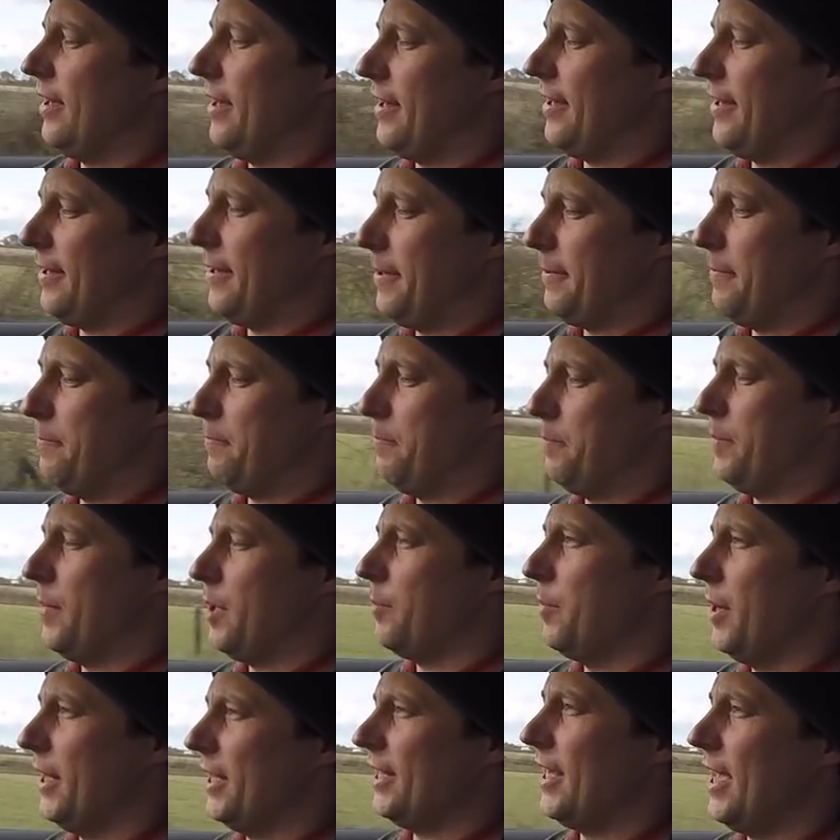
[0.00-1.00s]

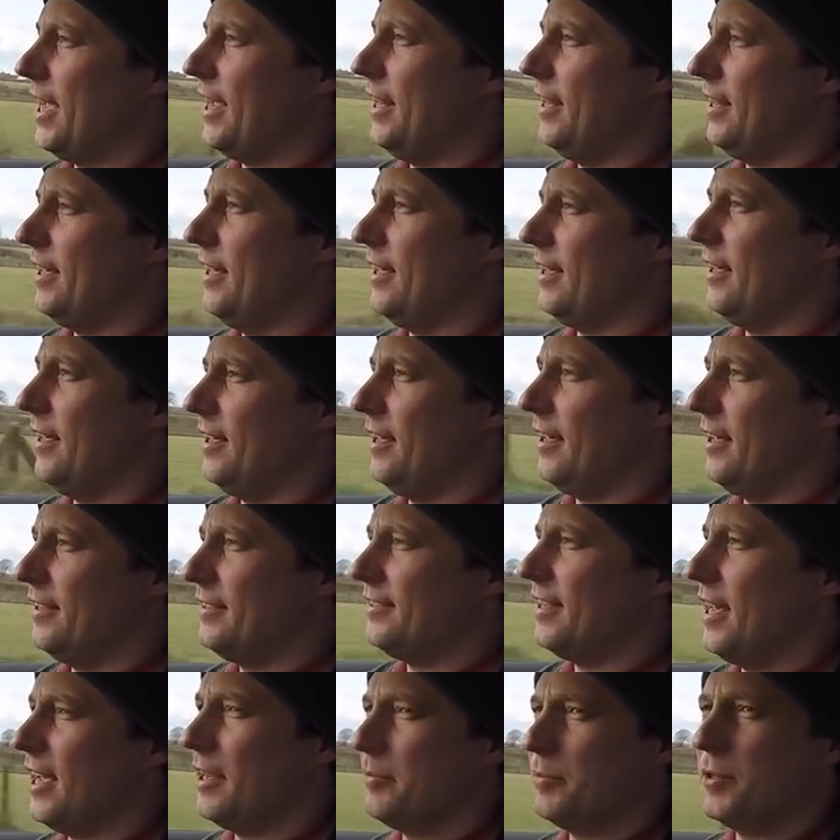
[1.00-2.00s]
um, might gain a,
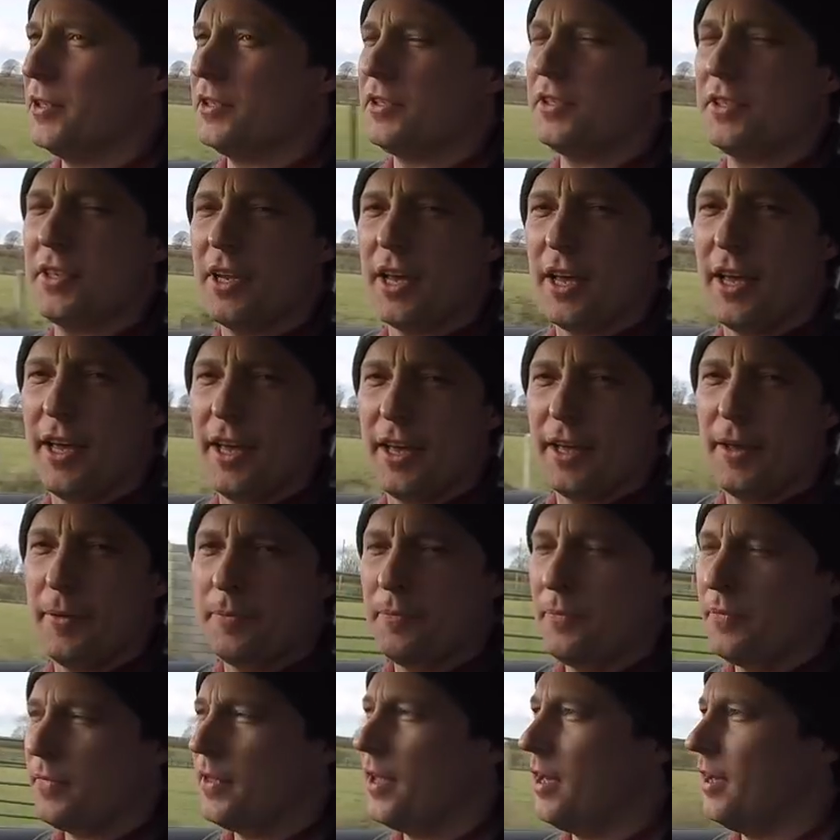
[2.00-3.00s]
a segment
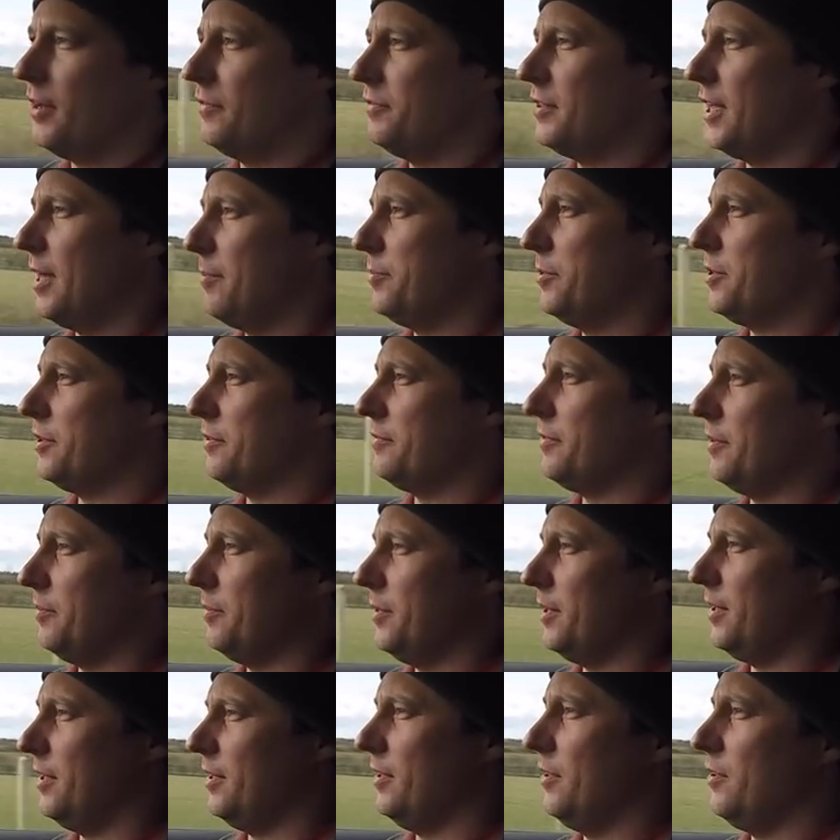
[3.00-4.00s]
um, of temperature
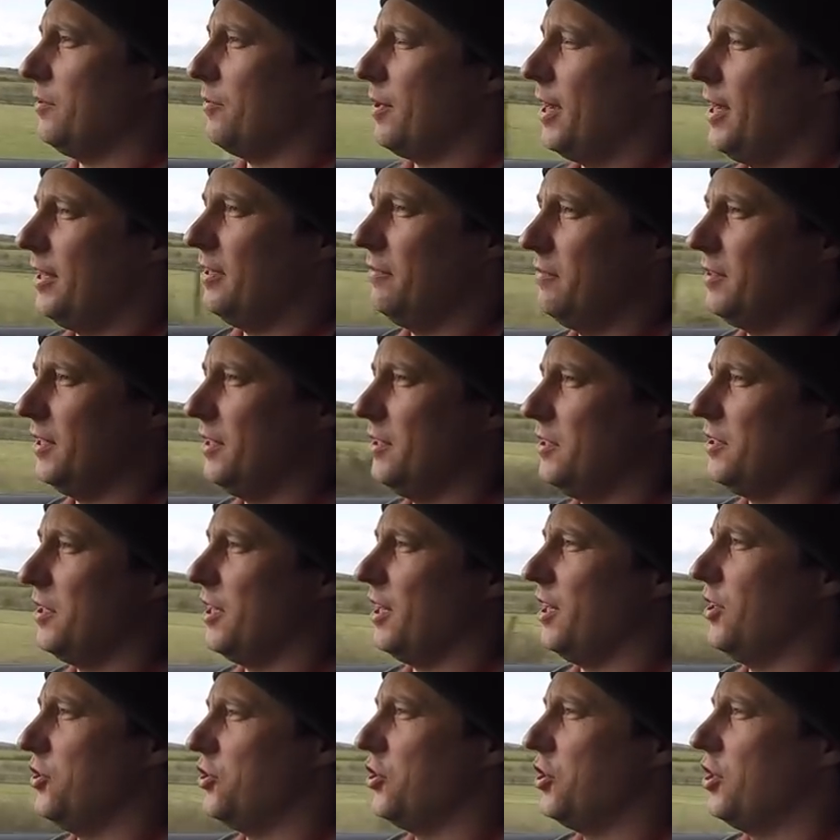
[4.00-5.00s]
from the, the rate of
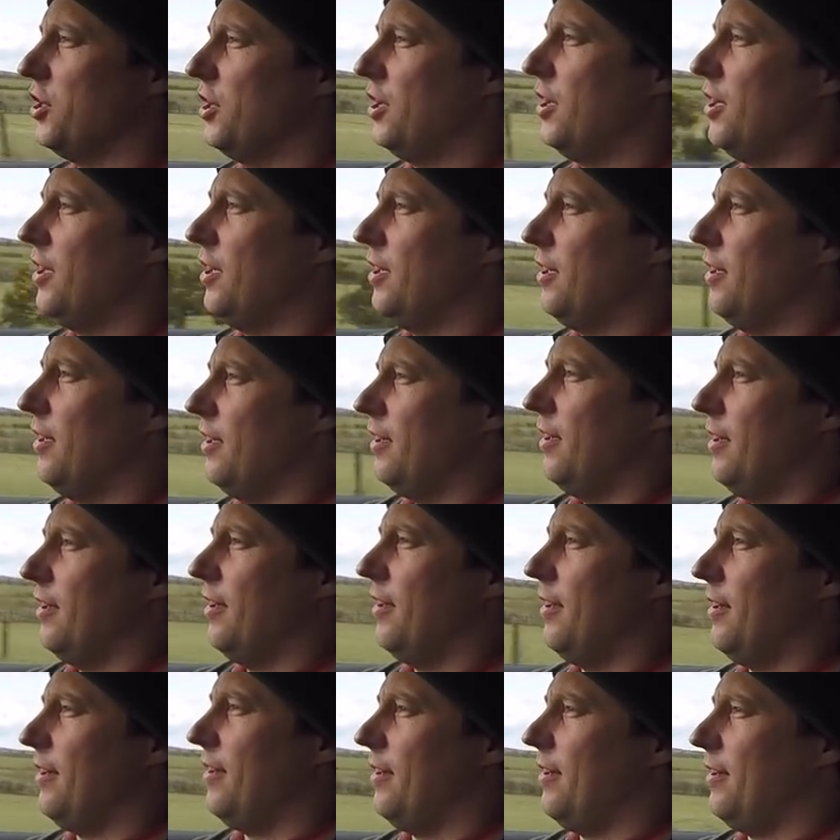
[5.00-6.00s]
discharge.
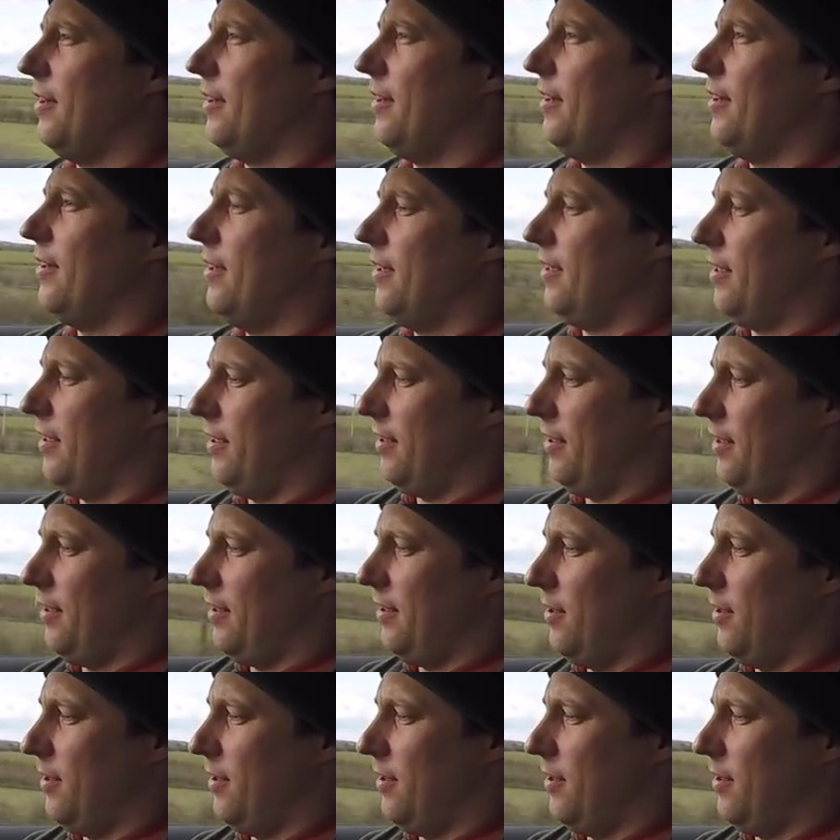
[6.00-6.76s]
Uh,